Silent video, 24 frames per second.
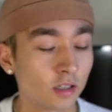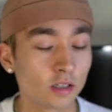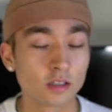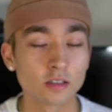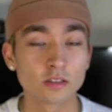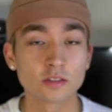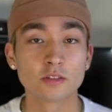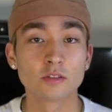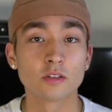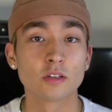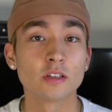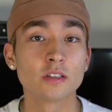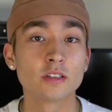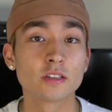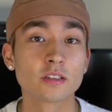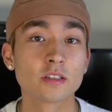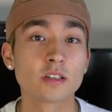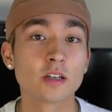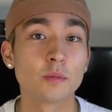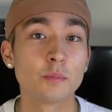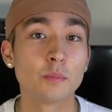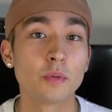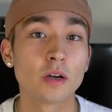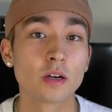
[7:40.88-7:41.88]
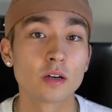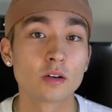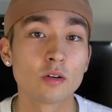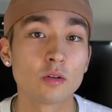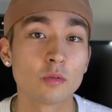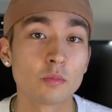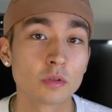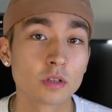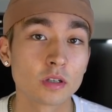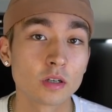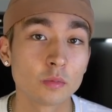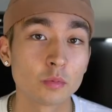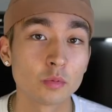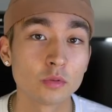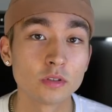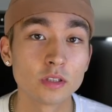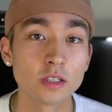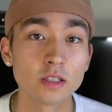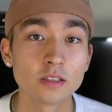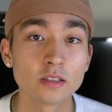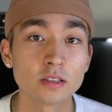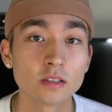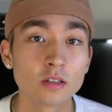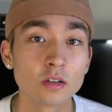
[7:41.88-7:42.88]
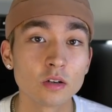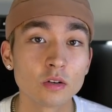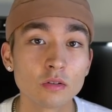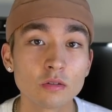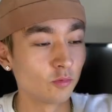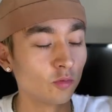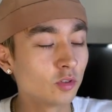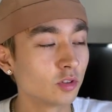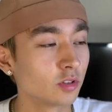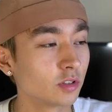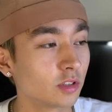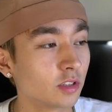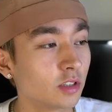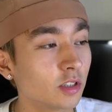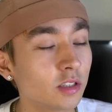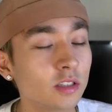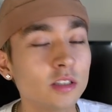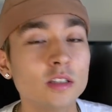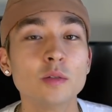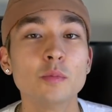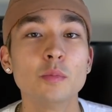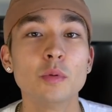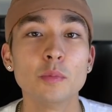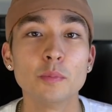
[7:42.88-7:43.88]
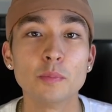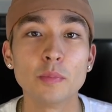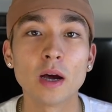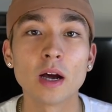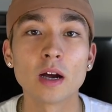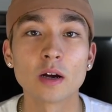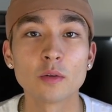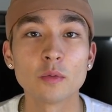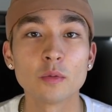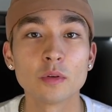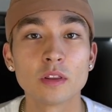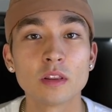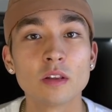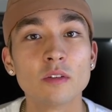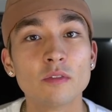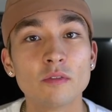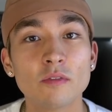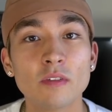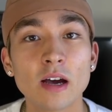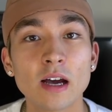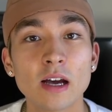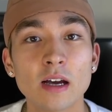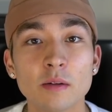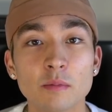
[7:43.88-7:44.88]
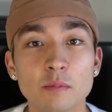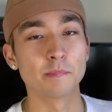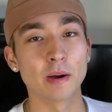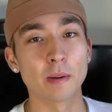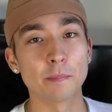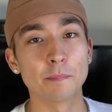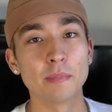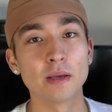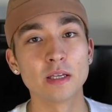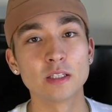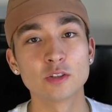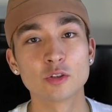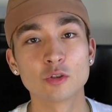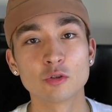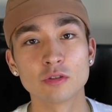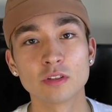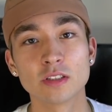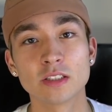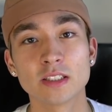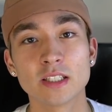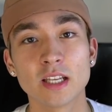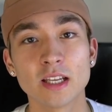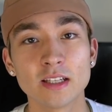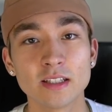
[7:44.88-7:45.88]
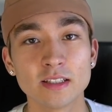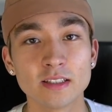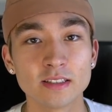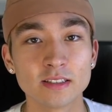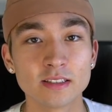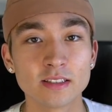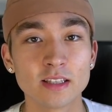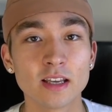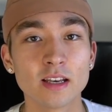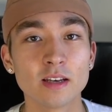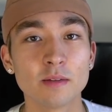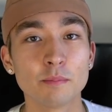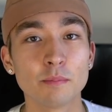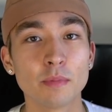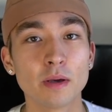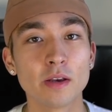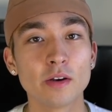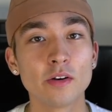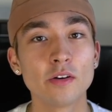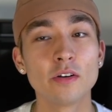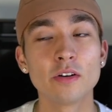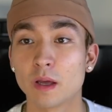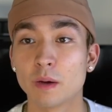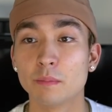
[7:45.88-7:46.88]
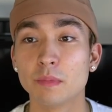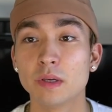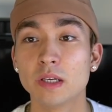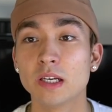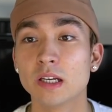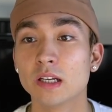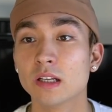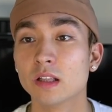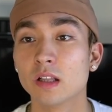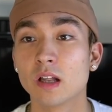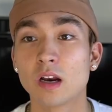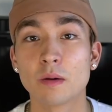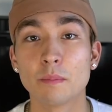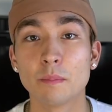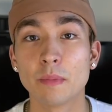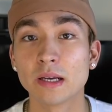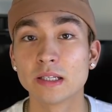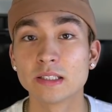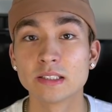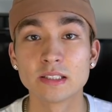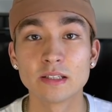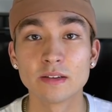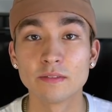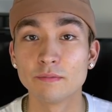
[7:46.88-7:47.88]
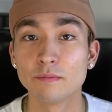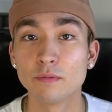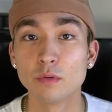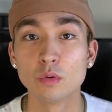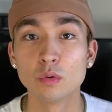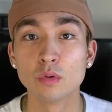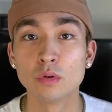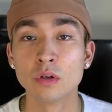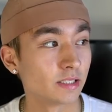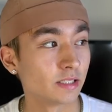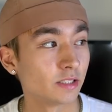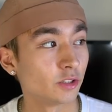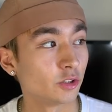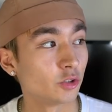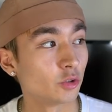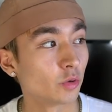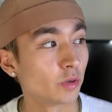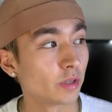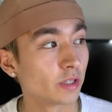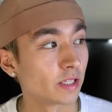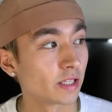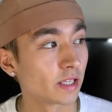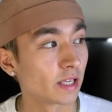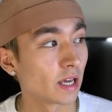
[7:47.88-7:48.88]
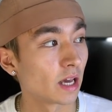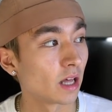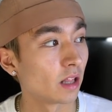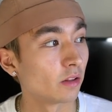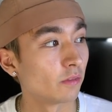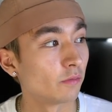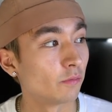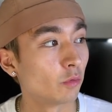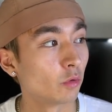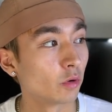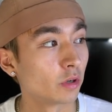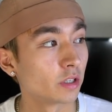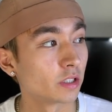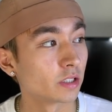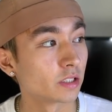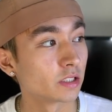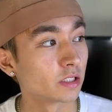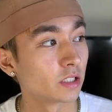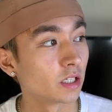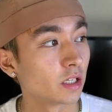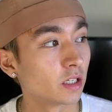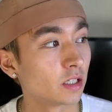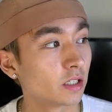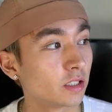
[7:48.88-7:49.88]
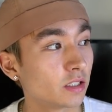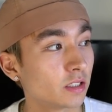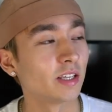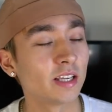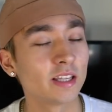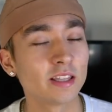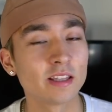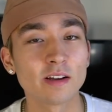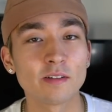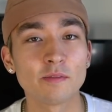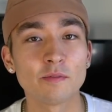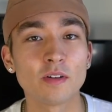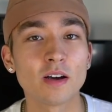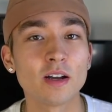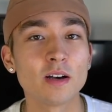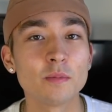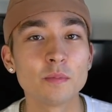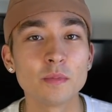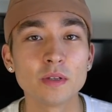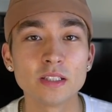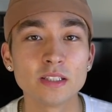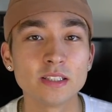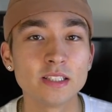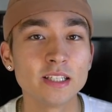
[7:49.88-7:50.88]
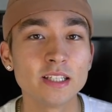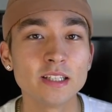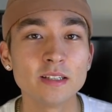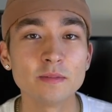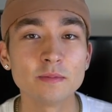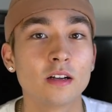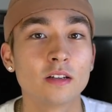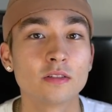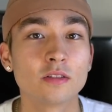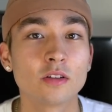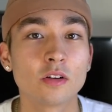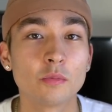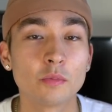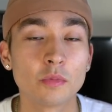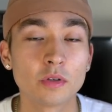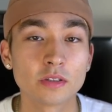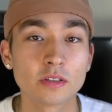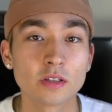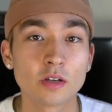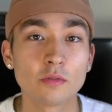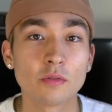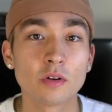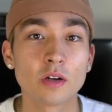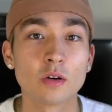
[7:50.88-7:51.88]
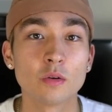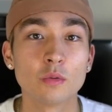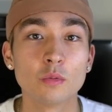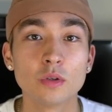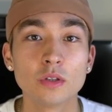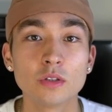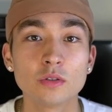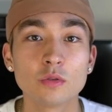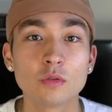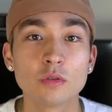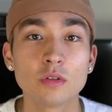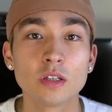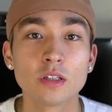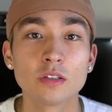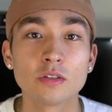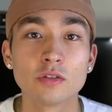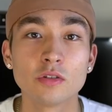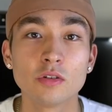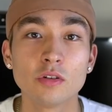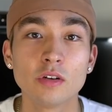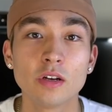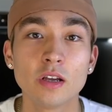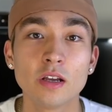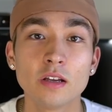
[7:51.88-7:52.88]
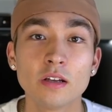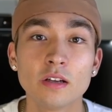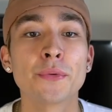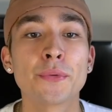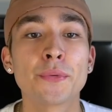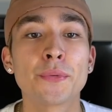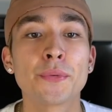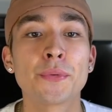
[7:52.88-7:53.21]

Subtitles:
Alright, so I just got back home a couple days ago. Feels good to be back with the fam. My mental state is getting better. I'm eating a lot of Mexican food, enjoying the California sun, getting that vitamin D. I taught myself how to whistle yesterday.